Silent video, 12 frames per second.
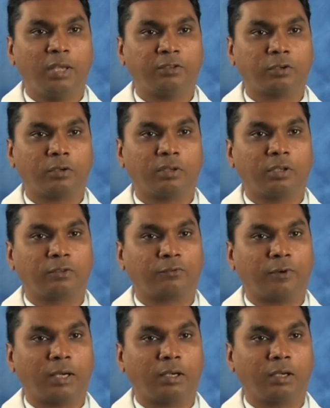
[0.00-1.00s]
Based on these
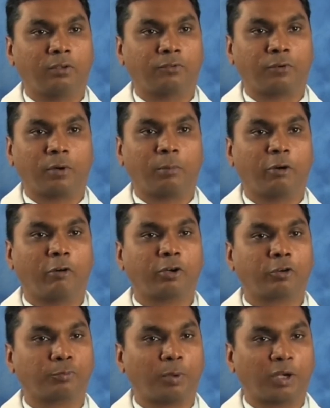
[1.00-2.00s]
findings from a
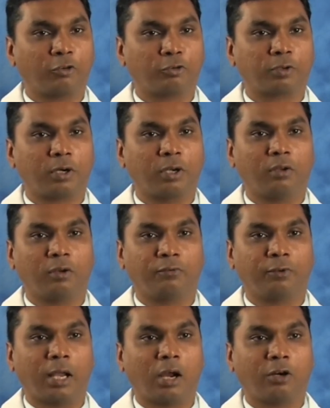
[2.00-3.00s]
retrospective study
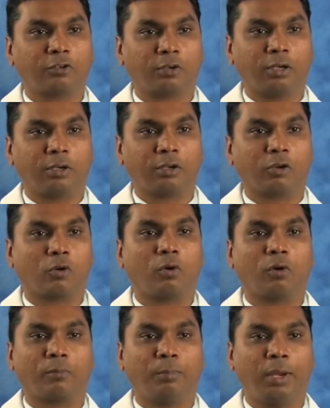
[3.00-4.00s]
of a large clinical
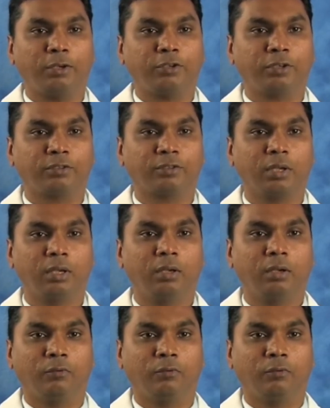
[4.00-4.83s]
cohort of patients,